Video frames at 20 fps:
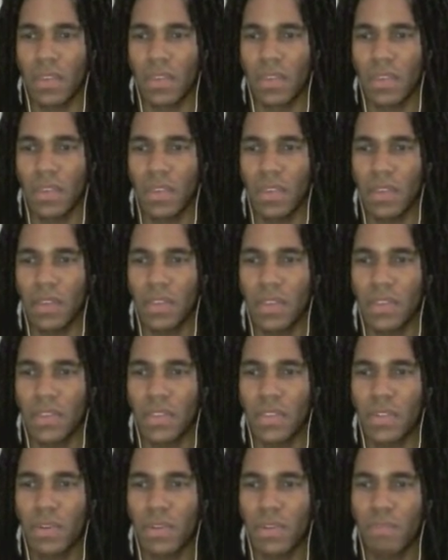Yeah, let's
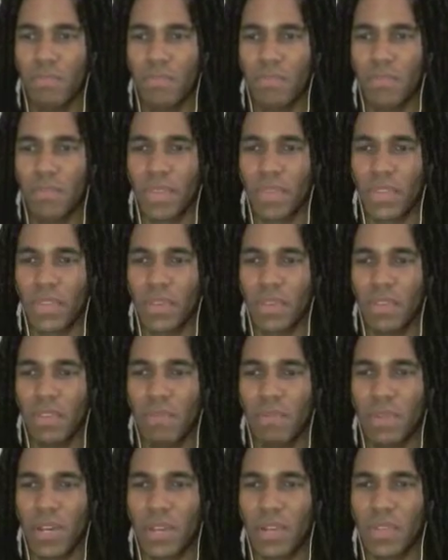go to
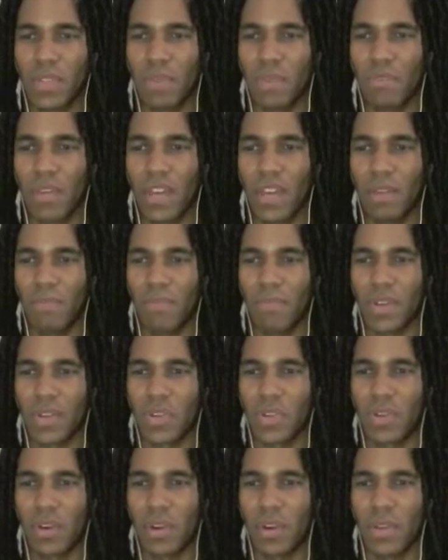the
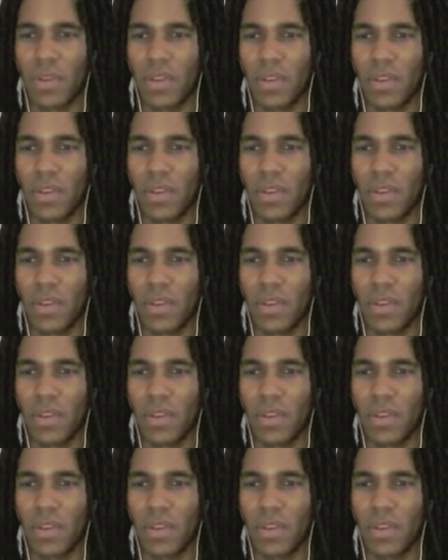Bowser area.